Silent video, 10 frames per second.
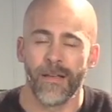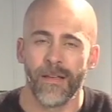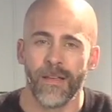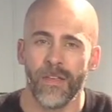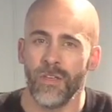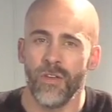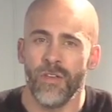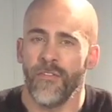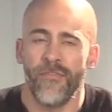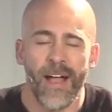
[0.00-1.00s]

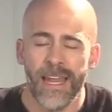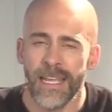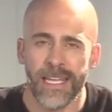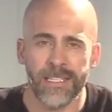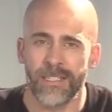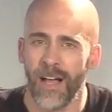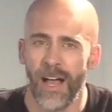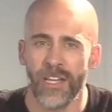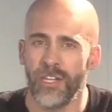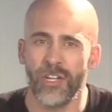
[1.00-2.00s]
You fight against
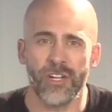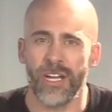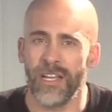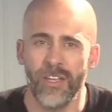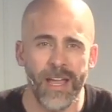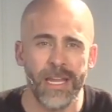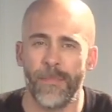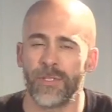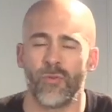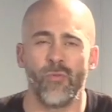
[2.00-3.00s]
God, you end
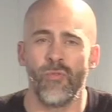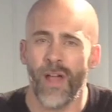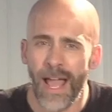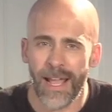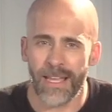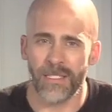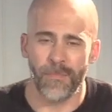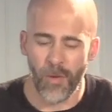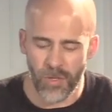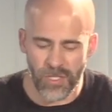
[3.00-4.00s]
up as a wreck as
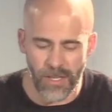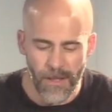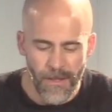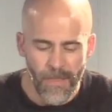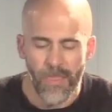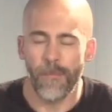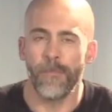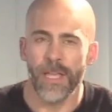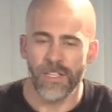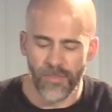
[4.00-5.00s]
opposed to the
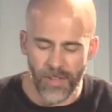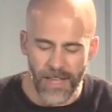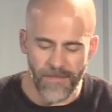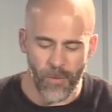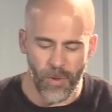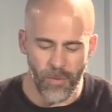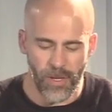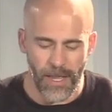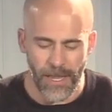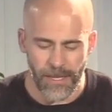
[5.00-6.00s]
peaceful life that we would
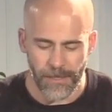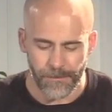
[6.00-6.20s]
like.